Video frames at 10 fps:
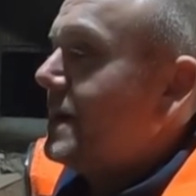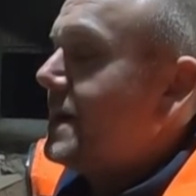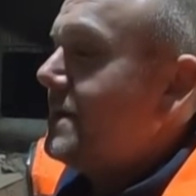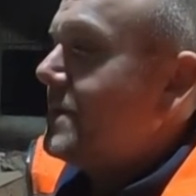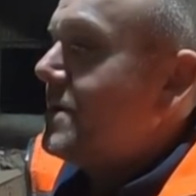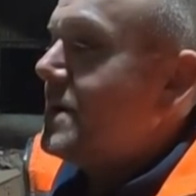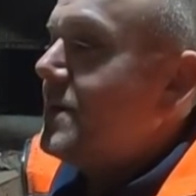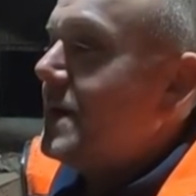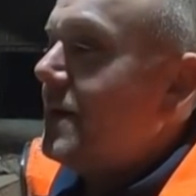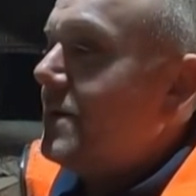keep going a
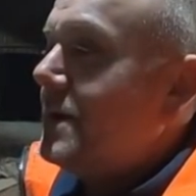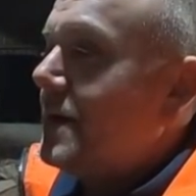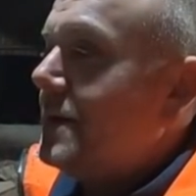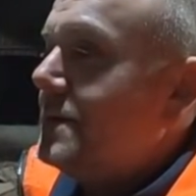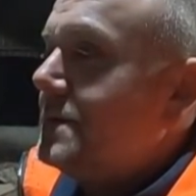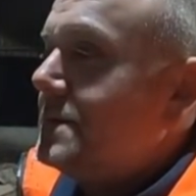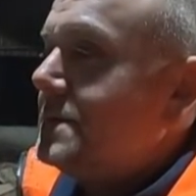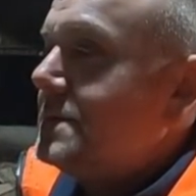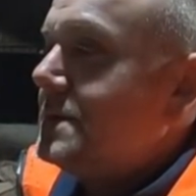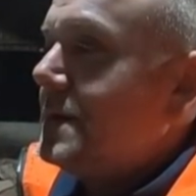bit longer.
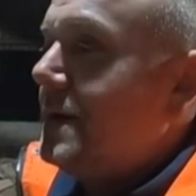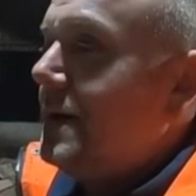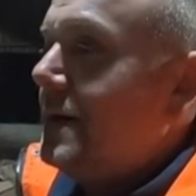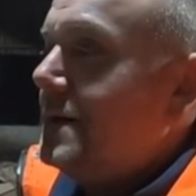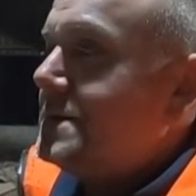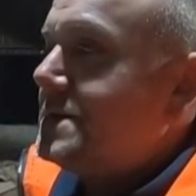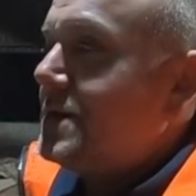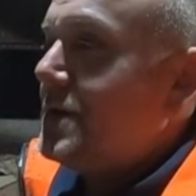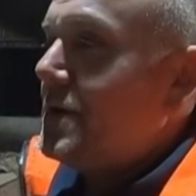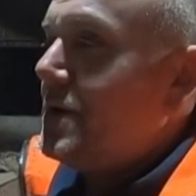But
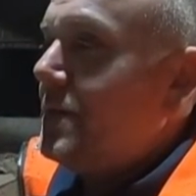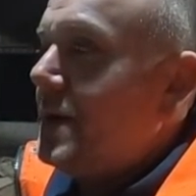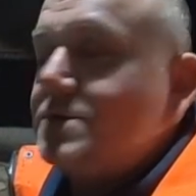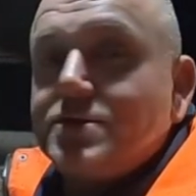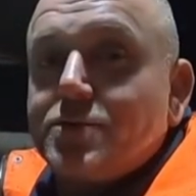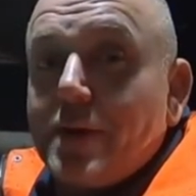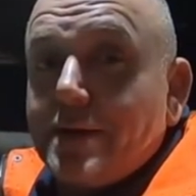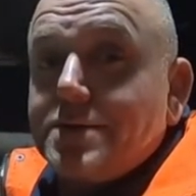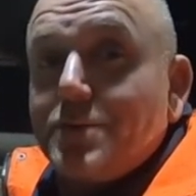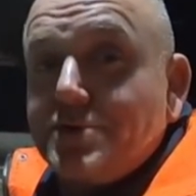I just would
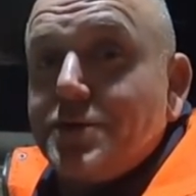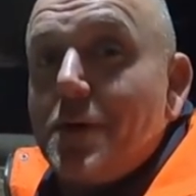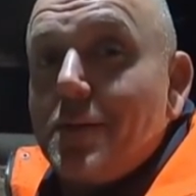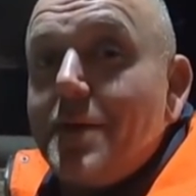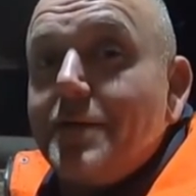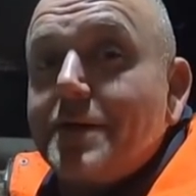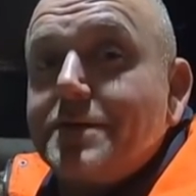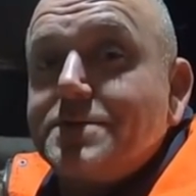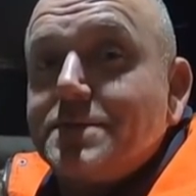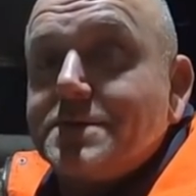like to wish you all Merry
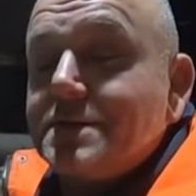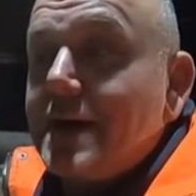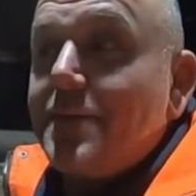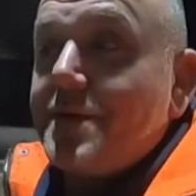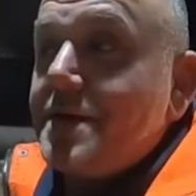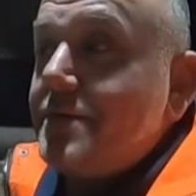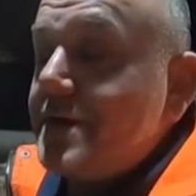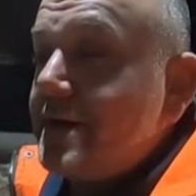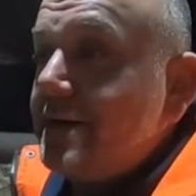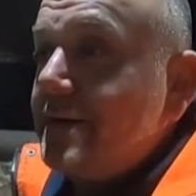Christmas, Happy New
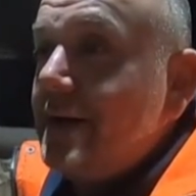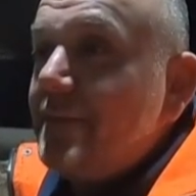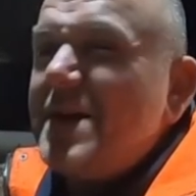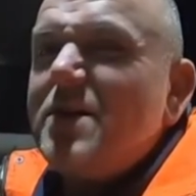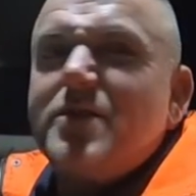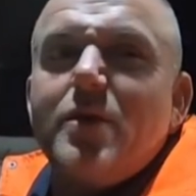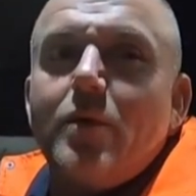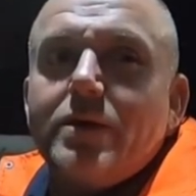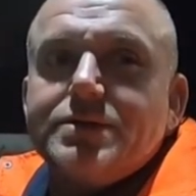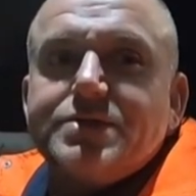Year. Might not do
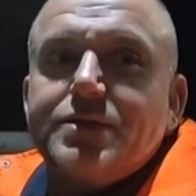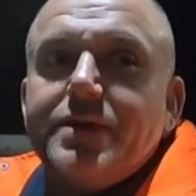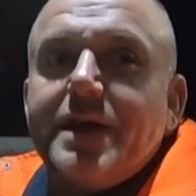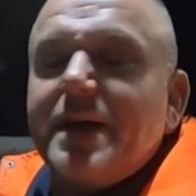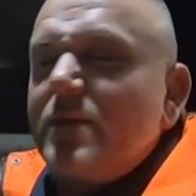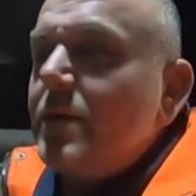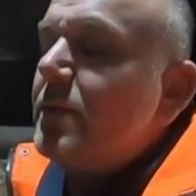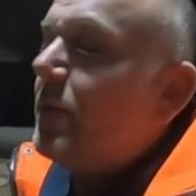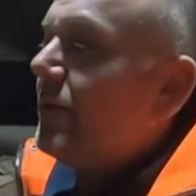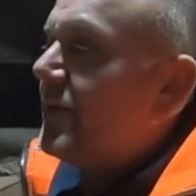one on Sunday,
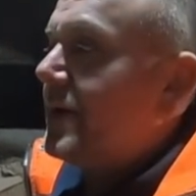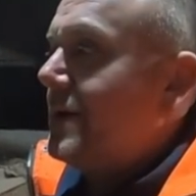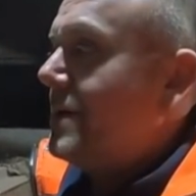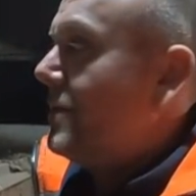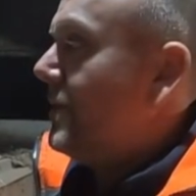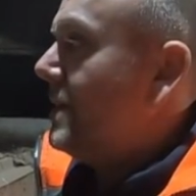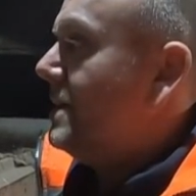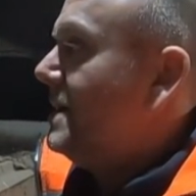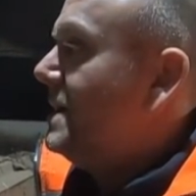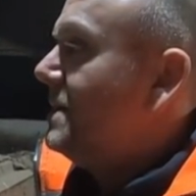one thing or another,
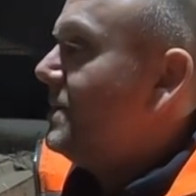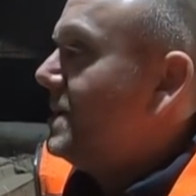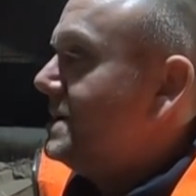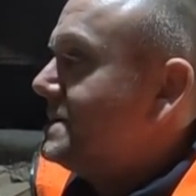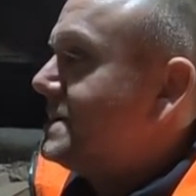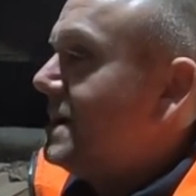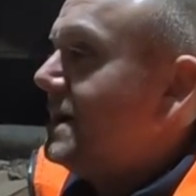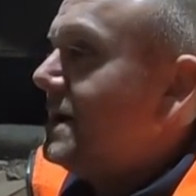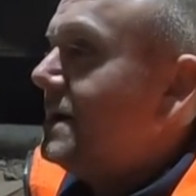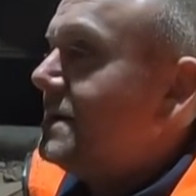but
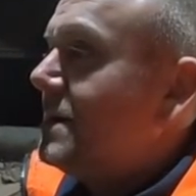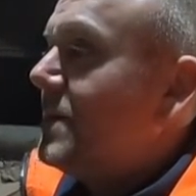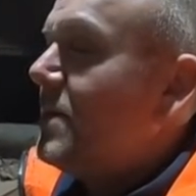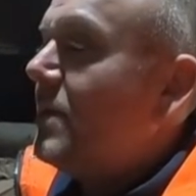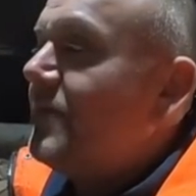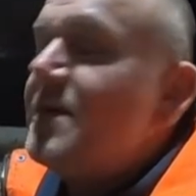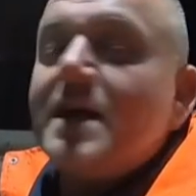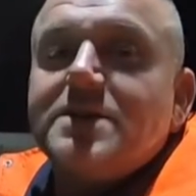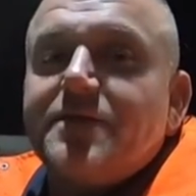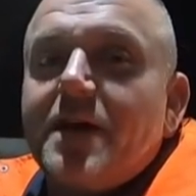there'll be one for
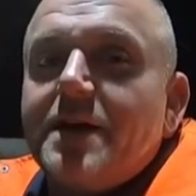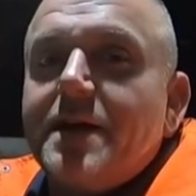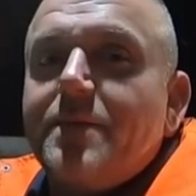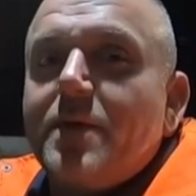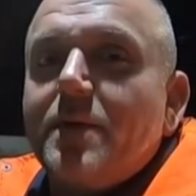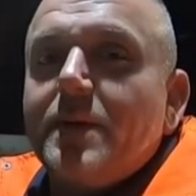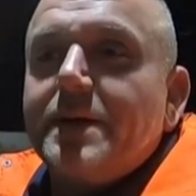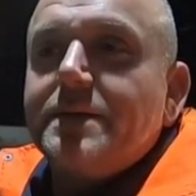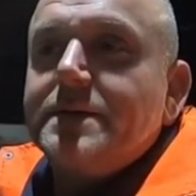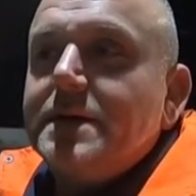next Friday probably.
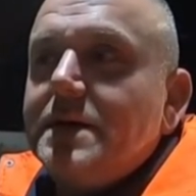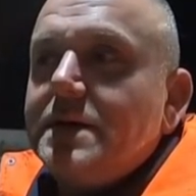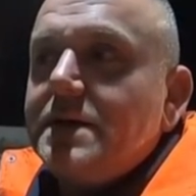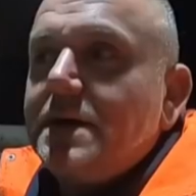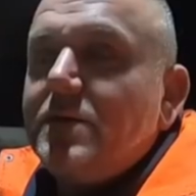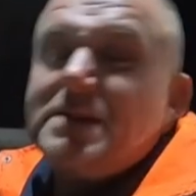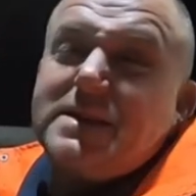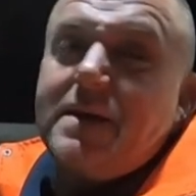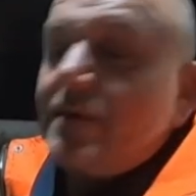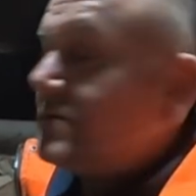We'll
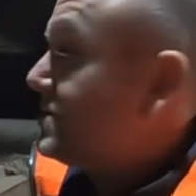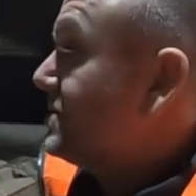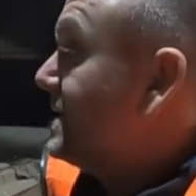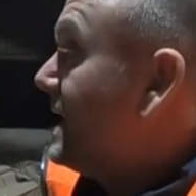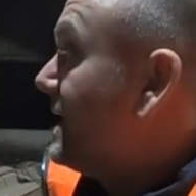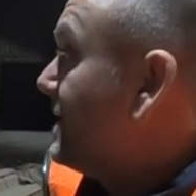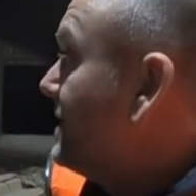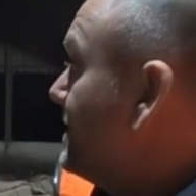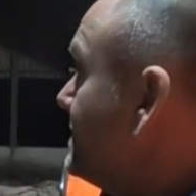see about Sunday, I don't know.